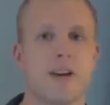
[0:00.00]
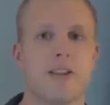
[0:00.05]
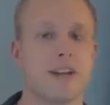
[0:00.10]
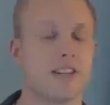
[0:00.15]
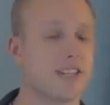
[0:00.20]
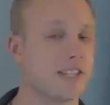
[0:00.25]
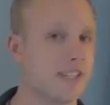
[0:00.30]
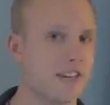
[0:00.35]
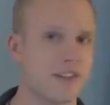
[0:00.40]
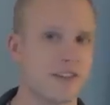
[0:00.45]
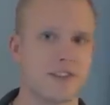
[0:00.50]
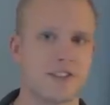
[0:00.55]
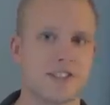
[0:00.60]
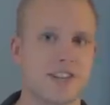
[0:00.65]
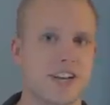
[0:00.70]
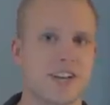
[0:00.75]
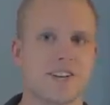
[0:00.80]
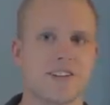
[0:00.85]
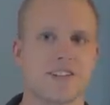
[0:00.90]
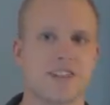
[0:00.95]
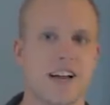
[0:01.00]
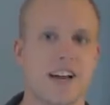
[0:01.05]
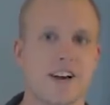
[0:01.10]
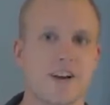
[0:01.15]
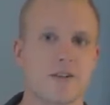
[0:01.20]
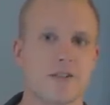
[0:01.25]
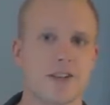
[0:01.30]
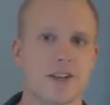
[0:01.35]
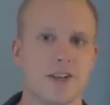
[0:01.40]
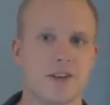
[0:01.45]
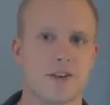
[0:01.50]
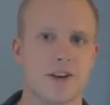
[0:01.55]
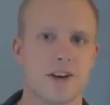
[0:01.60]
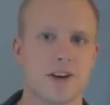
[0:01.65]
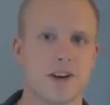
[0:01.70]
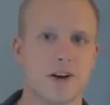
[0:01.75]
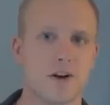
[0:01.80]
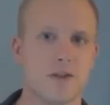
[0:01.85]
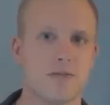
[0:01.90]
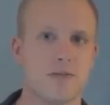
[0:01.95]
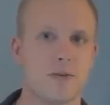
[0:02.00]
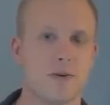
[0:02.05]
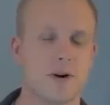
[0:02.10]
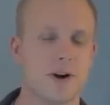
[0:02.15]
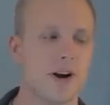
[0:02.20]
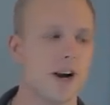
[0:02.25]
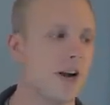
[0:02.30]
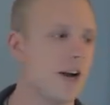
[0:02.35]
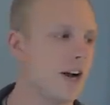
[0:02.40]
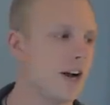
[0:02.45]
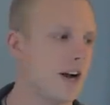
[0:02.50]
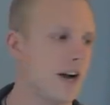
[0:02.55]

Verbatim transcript: That's another sales angle that you can go for.